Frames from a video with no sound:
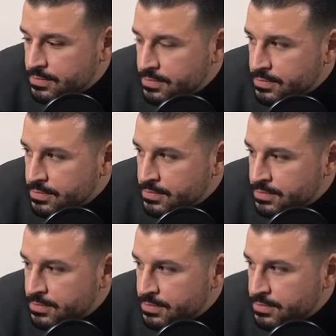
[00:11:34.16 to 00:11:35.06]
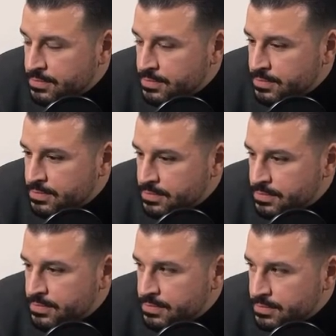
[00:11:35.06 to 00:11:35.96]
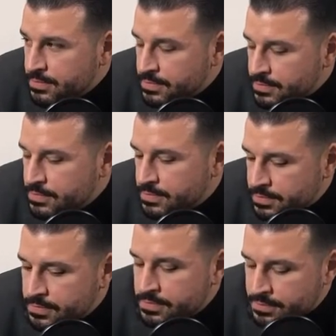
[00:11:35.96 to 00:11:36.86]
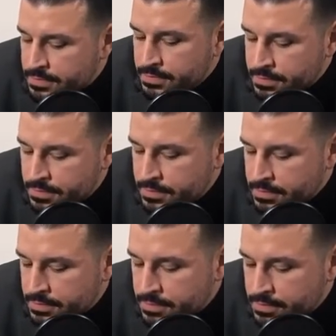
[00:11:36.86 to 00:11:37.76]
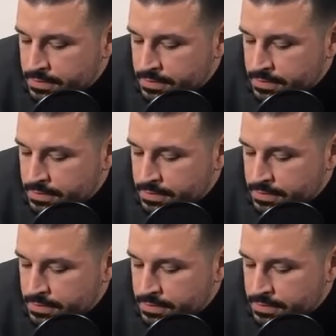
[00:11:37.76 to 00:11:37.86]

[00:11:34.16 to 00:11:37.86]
(silent)